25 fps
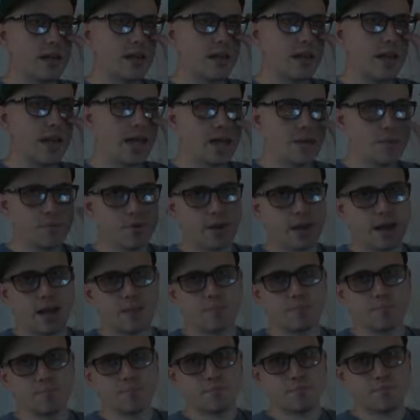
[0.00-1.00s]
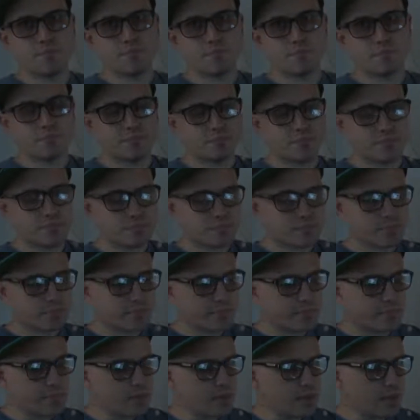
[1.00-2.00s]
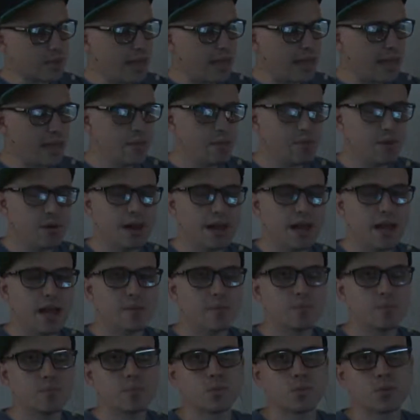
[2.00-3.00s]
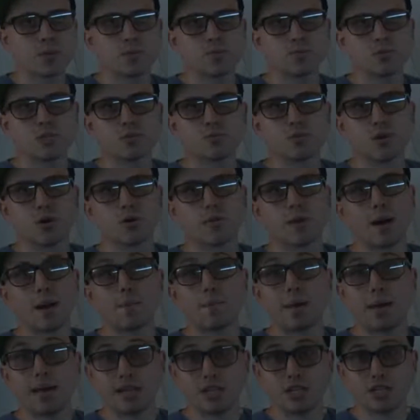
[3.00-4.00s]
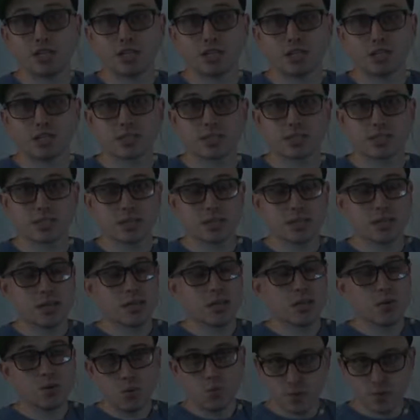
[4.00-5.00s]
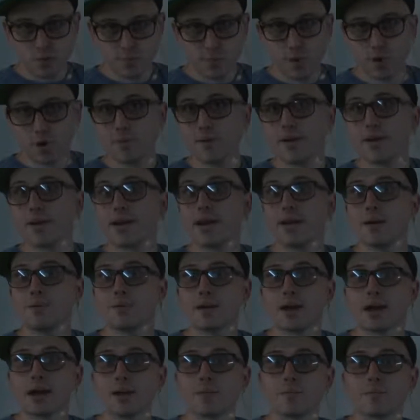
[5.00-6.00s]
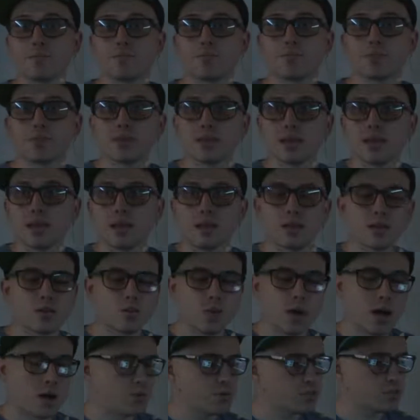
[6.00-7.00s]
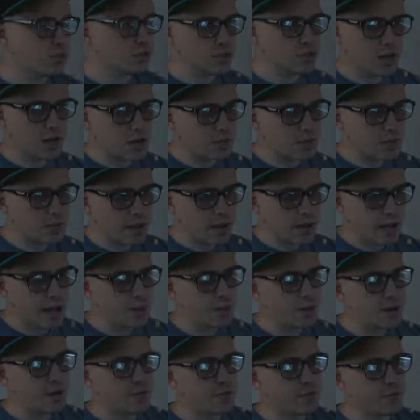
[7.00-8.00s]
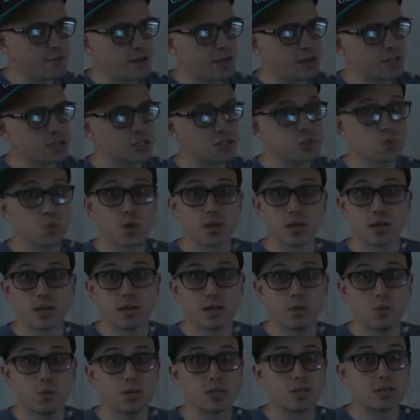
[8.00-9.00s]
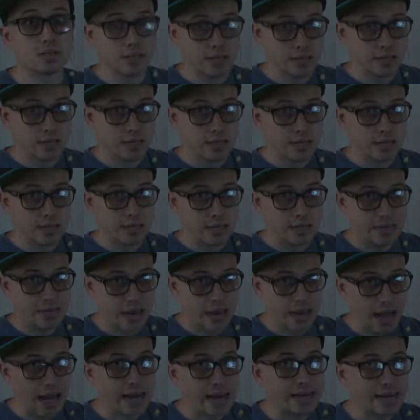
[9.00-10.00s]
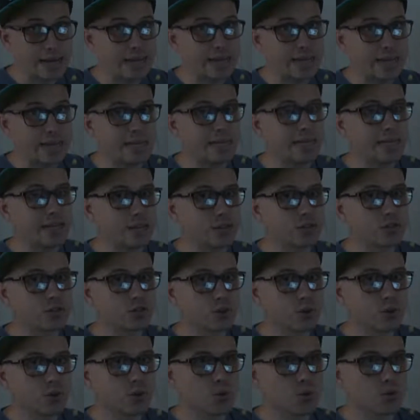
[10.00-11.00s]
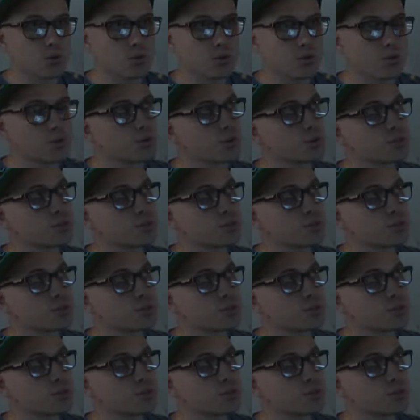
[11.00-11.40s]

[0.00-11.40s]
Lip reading: Abraham. Abraham, when we spoke about patience, we spoke about Abraham. Now, why would you talk about Abraham for patience? Well, he was 90 years old, or